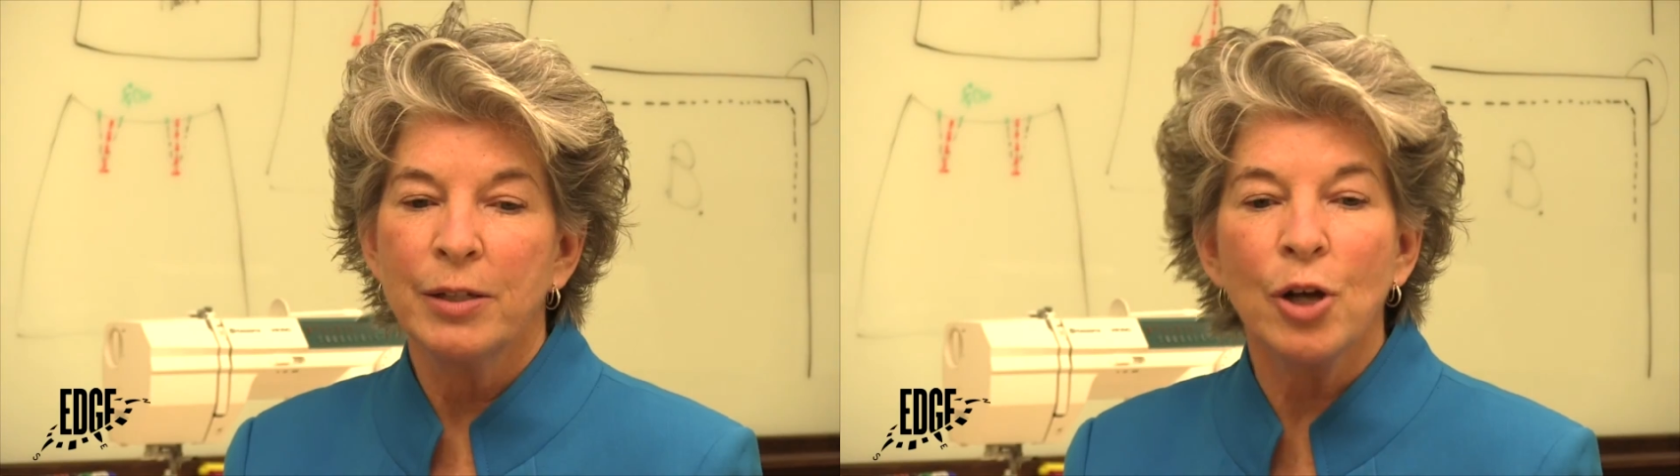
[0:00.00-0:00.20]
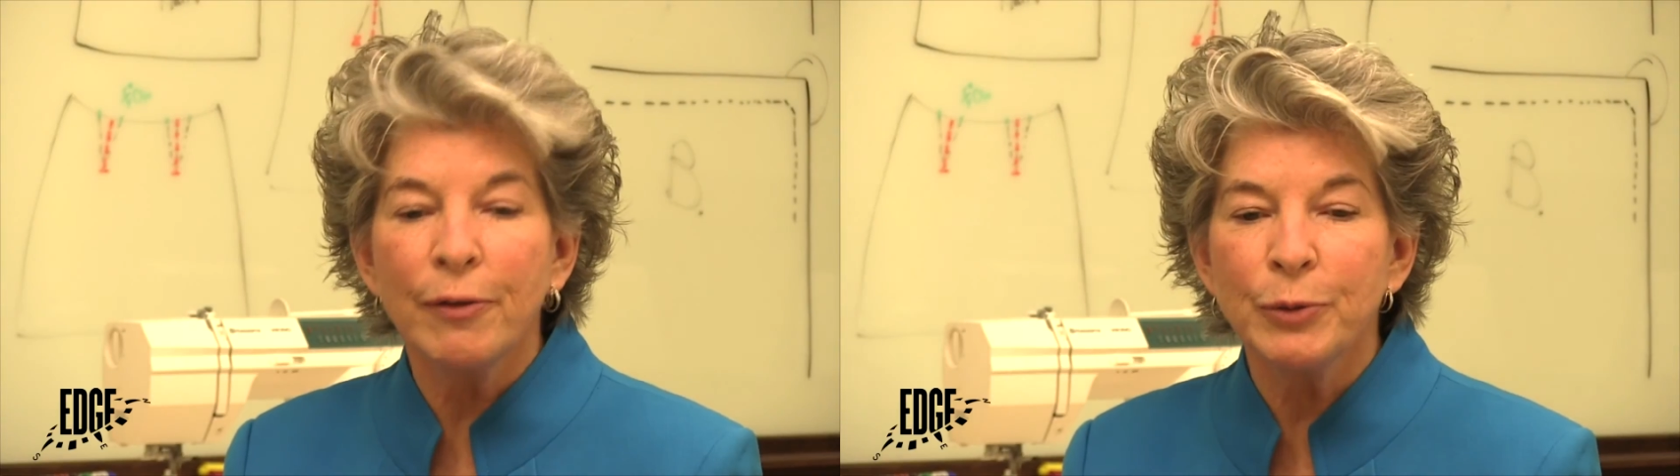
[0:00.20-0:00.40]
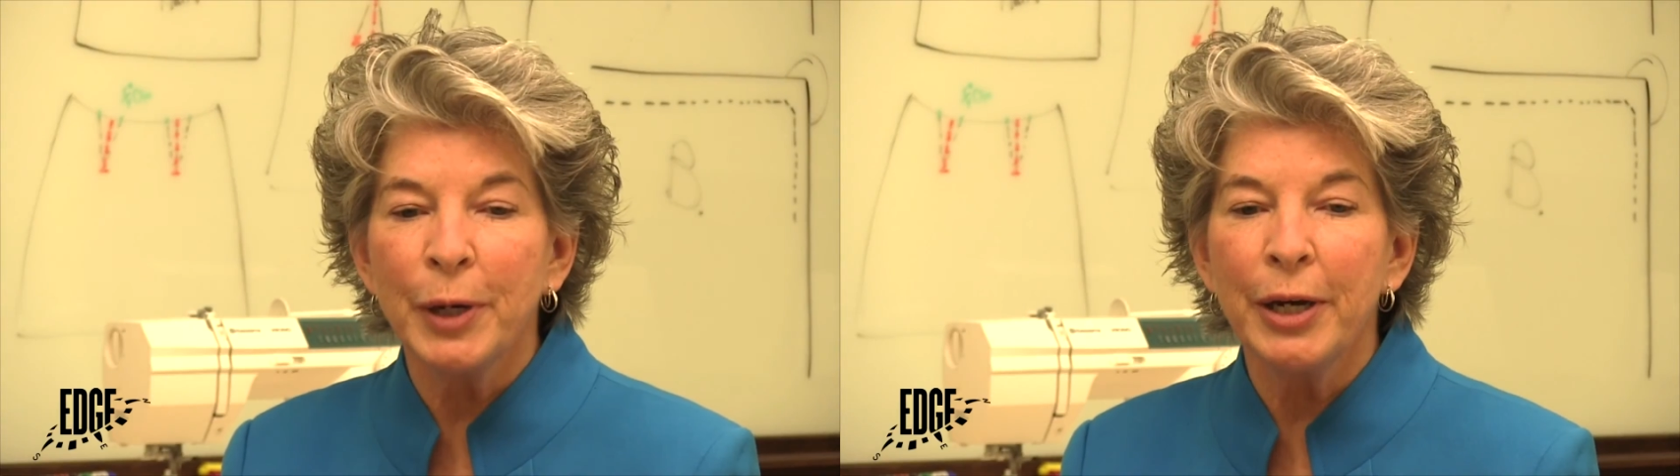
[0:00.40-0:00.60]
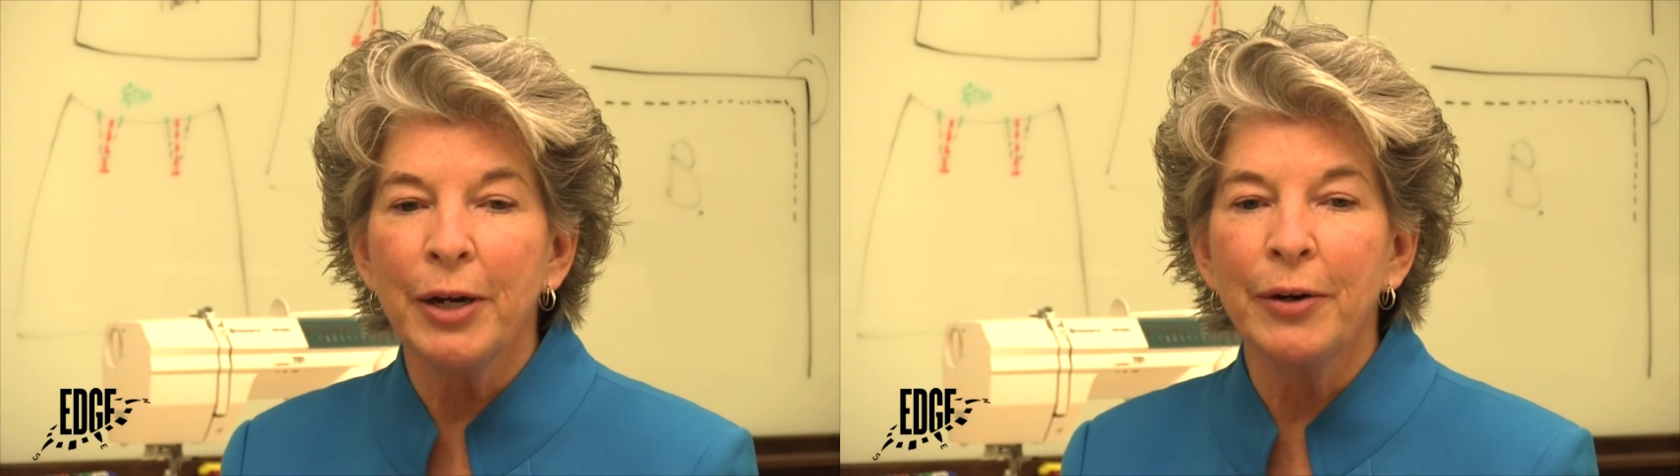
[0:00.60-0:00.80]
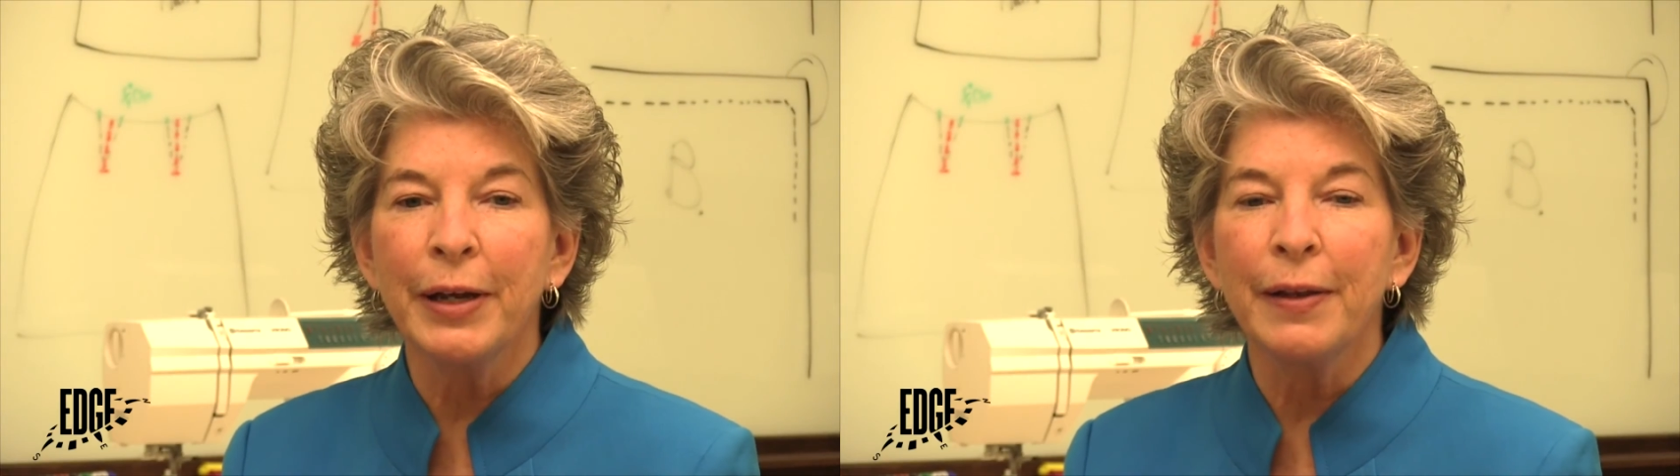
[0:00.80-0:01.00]

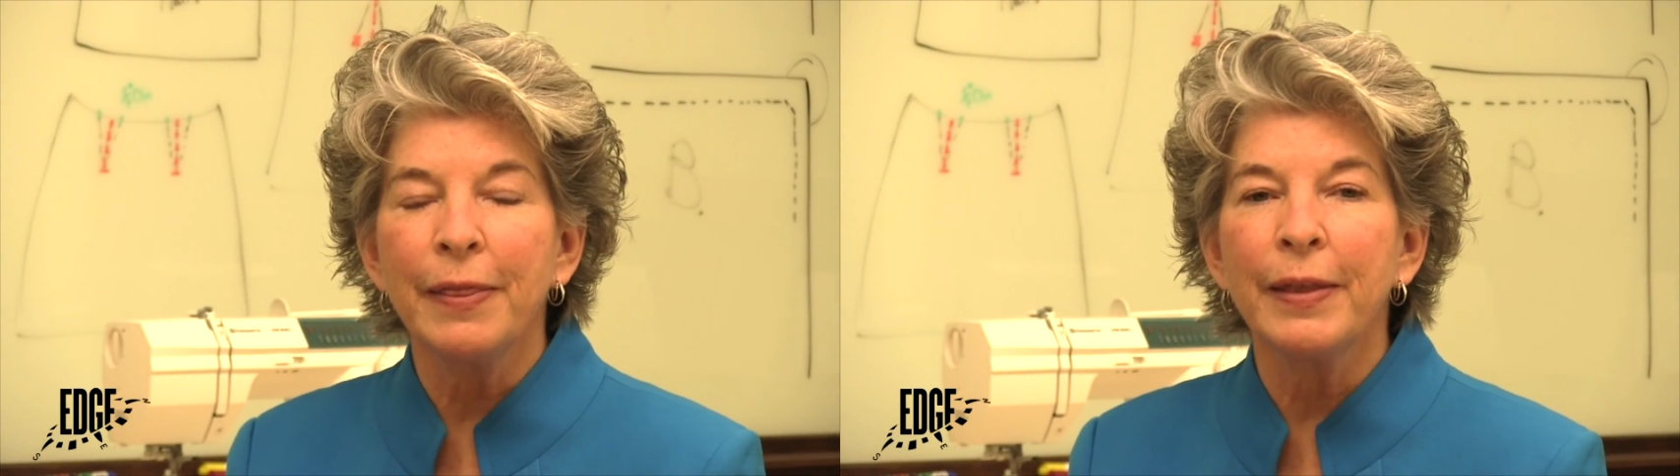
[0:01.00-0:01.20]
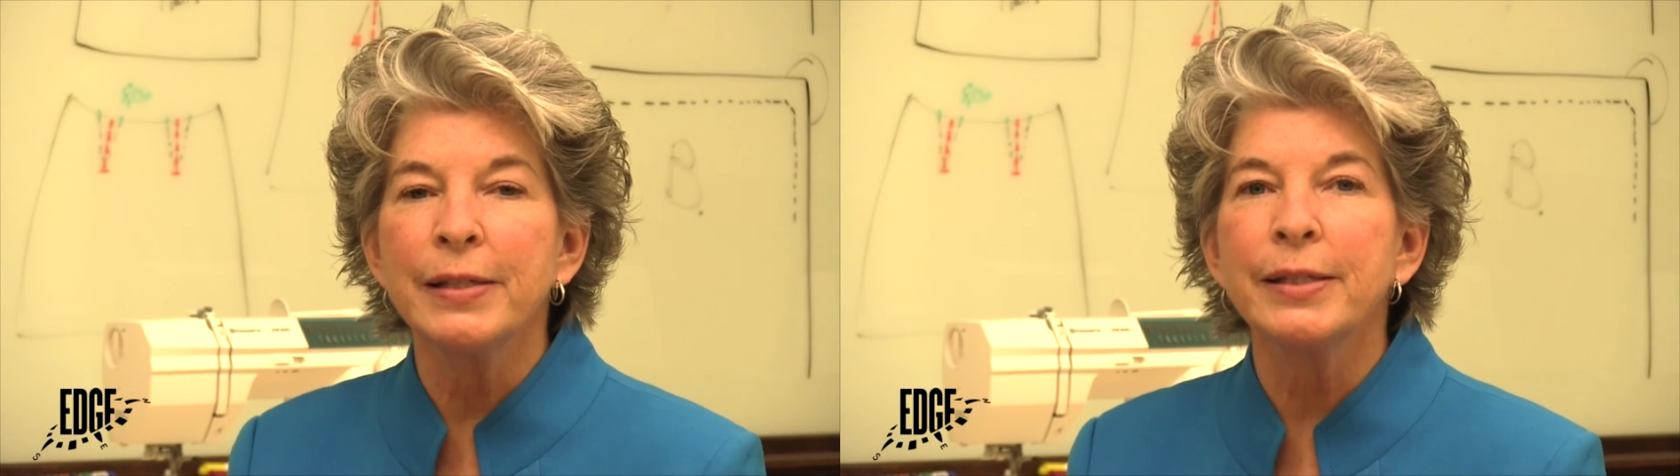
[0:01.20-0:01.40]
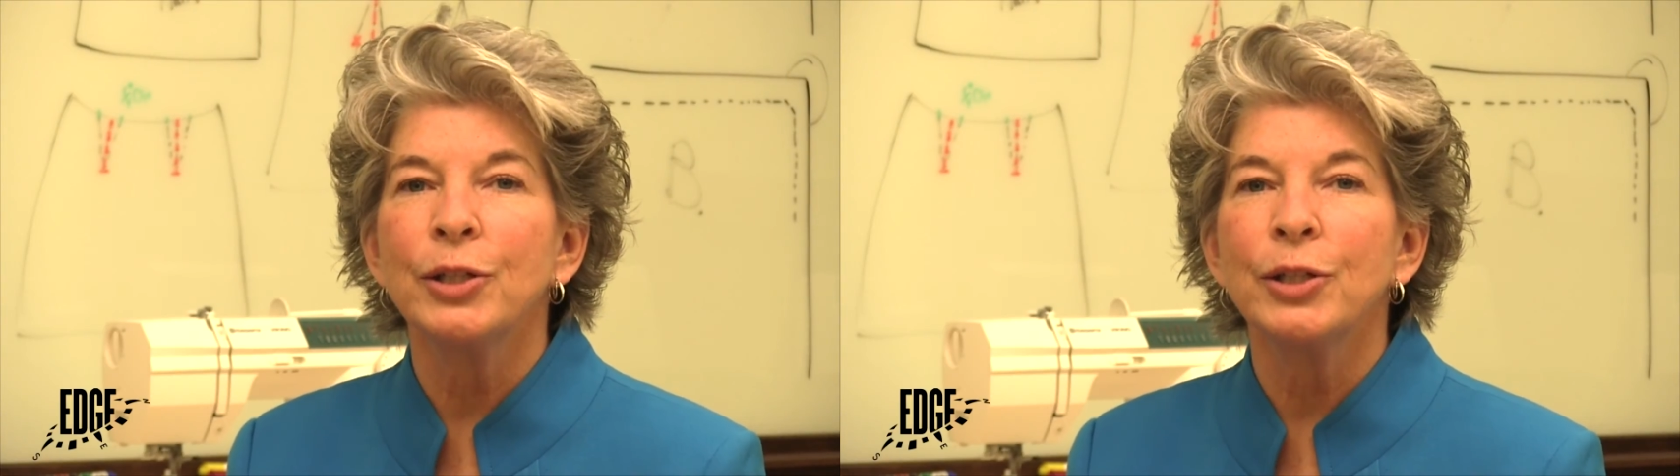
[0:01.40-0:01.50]
software and things